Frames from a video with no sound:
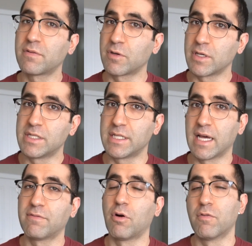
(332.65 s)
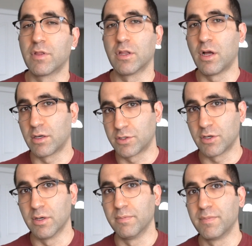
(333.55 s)
of your ETF over the long
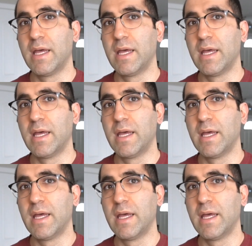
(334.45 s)
term.